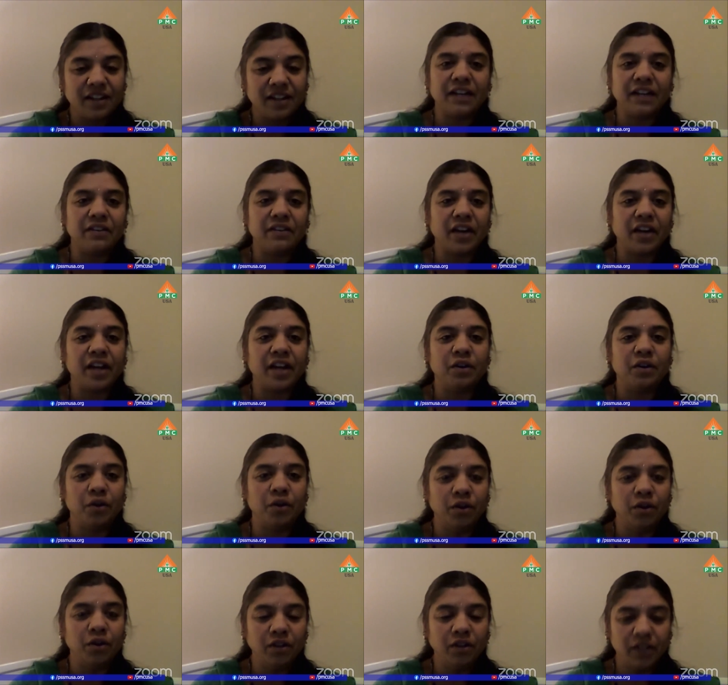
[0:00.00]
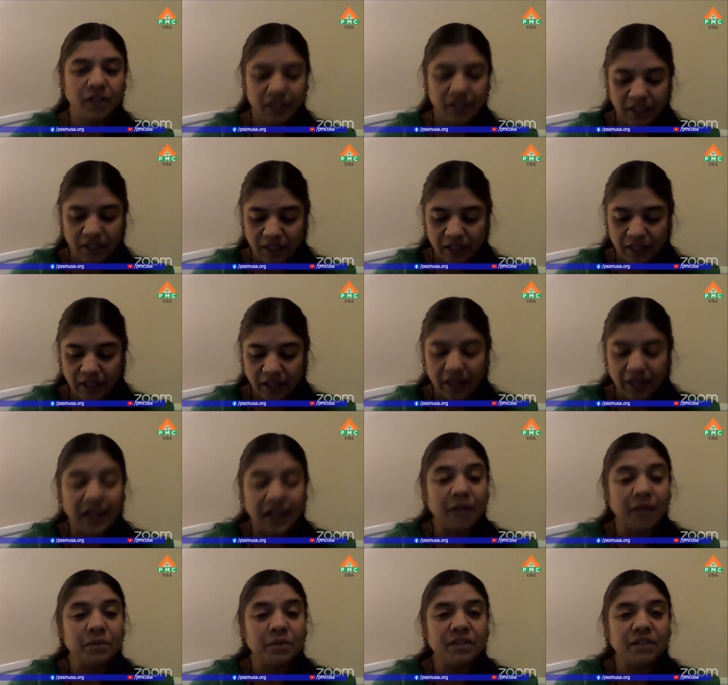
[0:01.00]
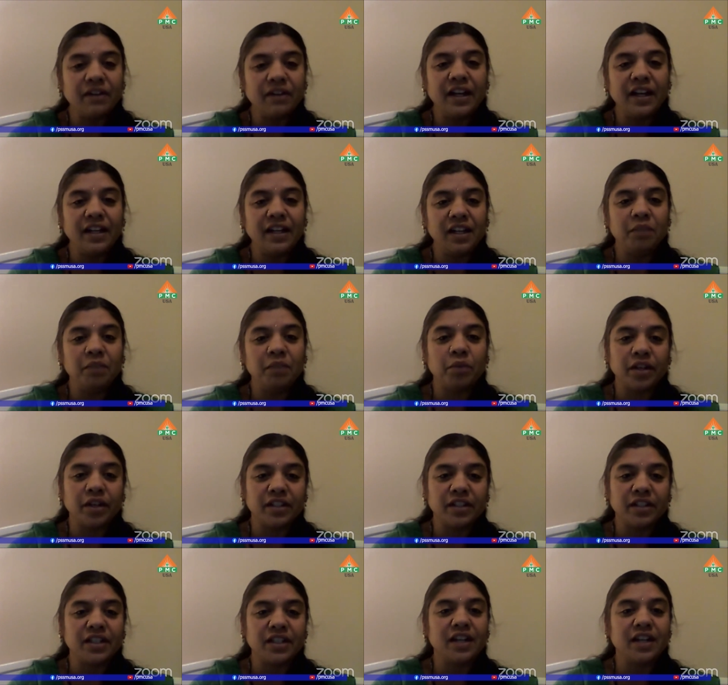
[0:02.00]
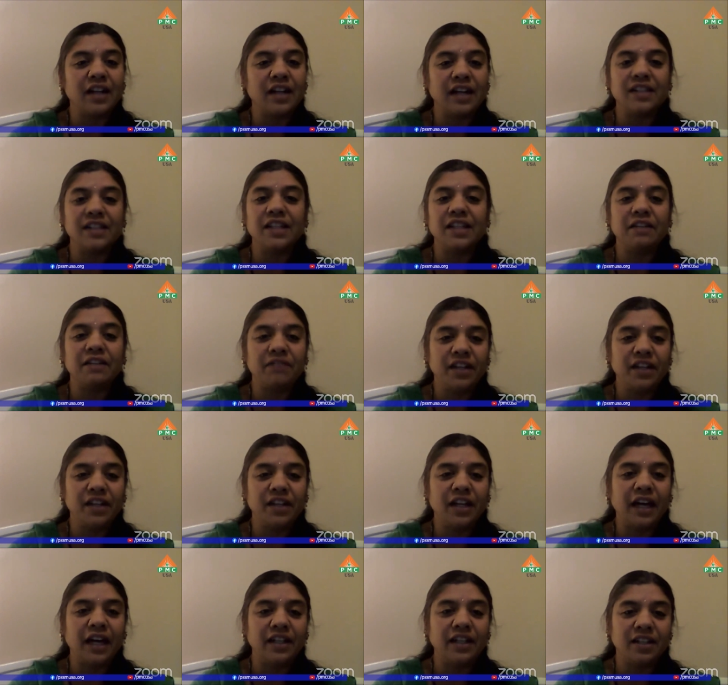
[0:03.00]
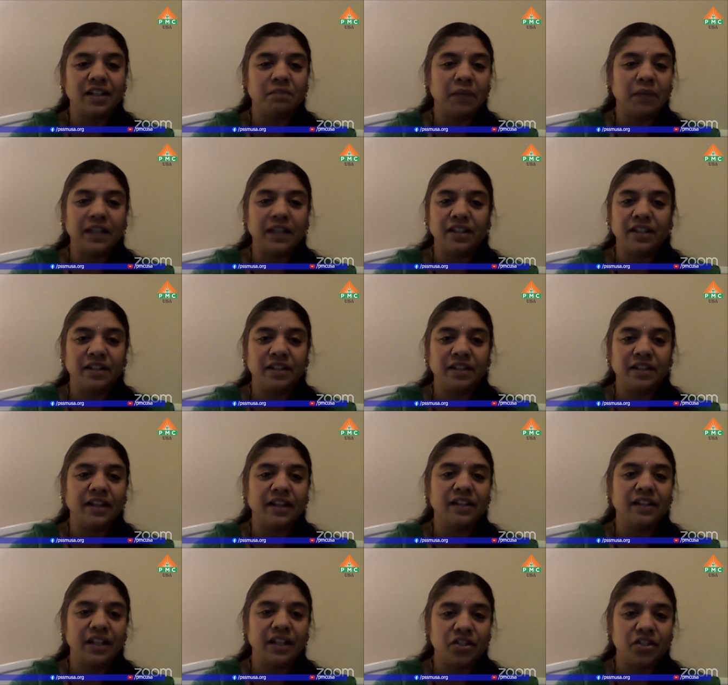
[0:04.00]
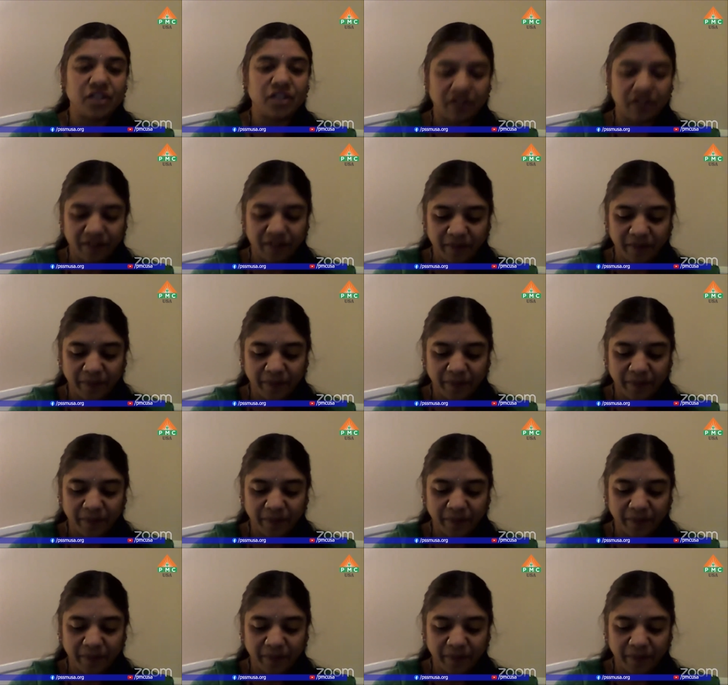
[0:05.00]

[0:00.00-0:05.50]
wherever I go. And I'm divinely protected and safely guided by the divine nature.